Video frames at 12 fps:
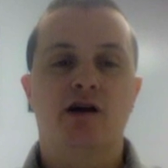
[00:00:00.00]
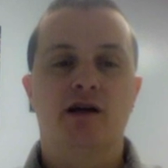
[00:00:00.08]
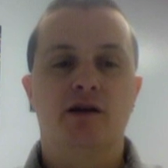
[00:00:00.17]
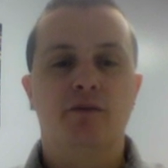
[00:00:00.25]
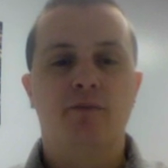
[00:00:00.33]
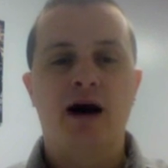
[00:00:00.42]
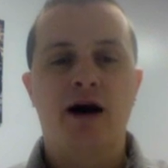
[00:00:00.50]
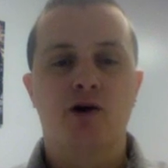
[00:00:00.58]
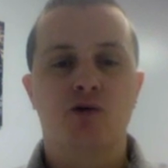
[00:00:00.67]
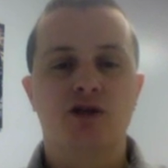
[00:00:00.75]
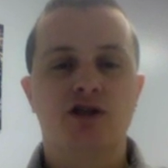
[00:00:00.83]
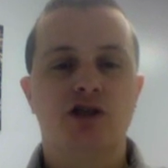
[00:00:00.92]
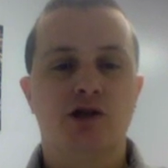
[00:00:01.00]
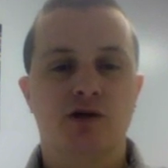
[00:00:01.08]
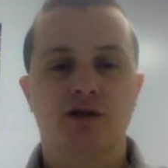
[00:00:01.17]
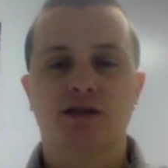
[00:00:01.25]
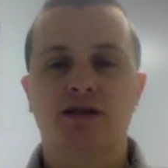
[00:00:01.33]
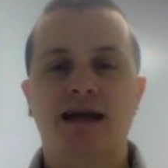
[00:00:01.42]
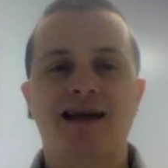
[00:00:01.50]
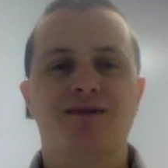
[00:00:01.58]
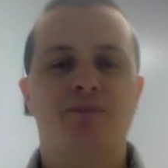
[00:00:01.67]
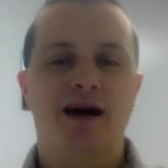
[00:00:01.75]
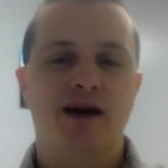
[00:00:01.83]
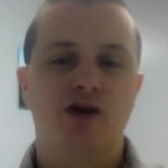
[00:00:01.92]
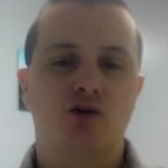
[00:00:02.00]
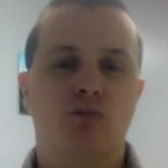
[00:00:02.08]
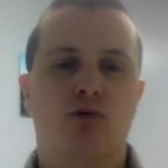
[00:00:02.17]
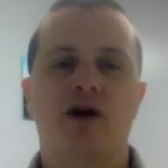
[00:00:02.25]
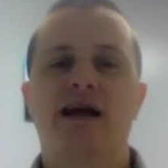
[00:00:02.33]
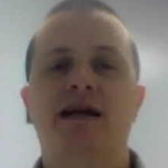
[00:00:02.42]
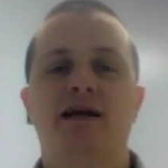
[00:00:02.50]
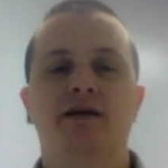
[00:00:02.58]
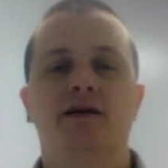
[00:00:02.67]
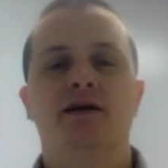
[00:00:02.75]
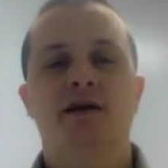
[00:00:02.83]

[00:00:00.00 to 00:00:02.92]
and then the motto this year is "Stand by Your Brand."